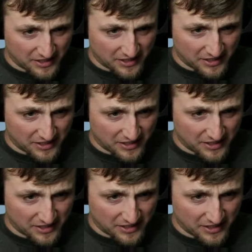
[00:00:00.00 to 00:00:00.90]
value.
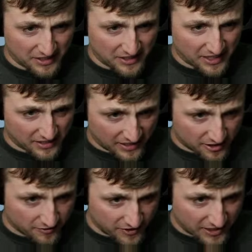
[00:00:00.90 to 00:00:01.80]
That's probably not that
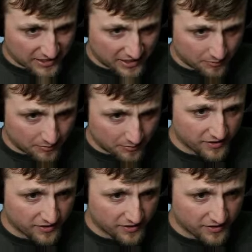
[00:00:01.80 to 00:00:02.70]
good of an idea, because
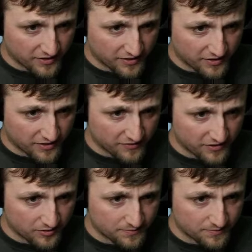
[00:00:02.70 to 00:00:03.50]
it's like, okay, what if